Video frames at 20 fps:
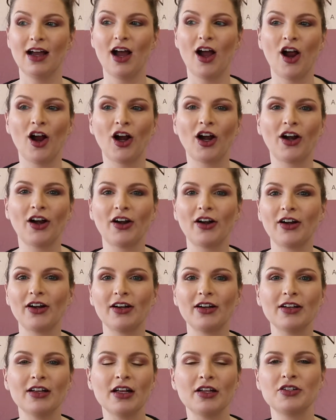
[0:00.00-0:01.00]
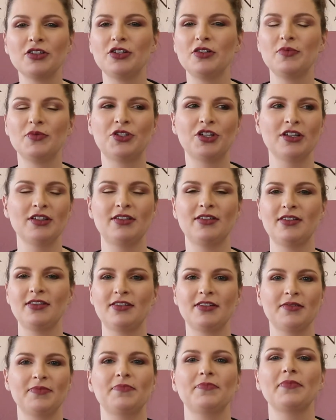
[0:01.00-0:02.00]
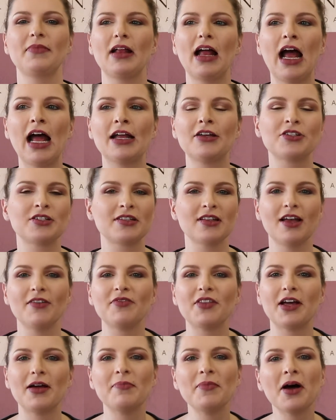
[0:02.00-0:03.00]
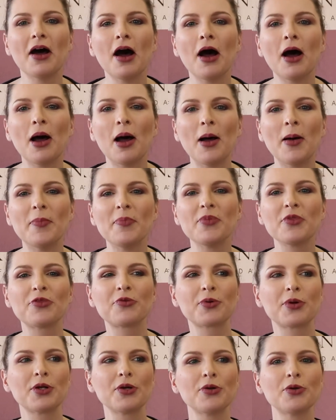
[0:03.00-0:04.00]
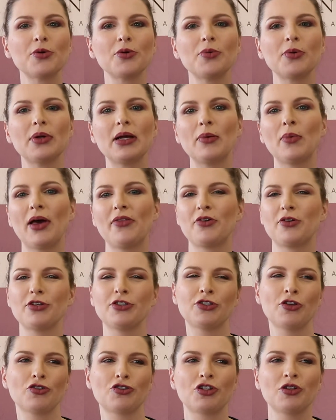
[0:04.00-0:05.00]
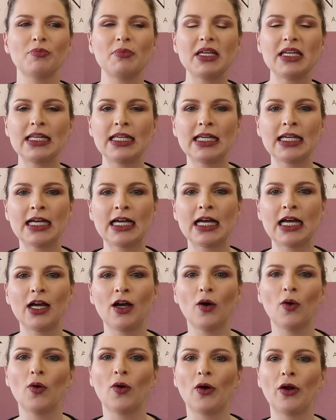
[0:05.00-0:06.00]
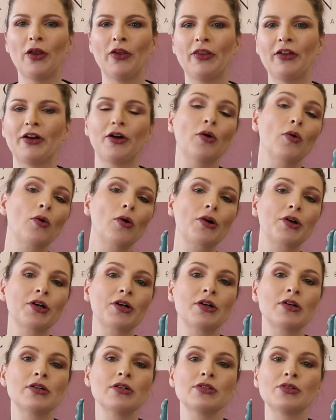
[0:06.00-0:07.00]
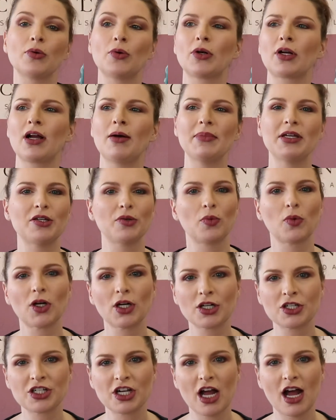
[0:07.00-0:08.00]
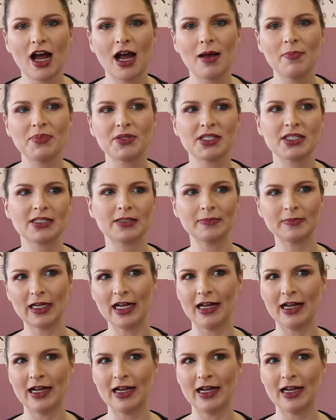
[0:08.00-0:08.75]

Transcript: are just, I just love them. Through whether it's social media or their orders or coming to workshops.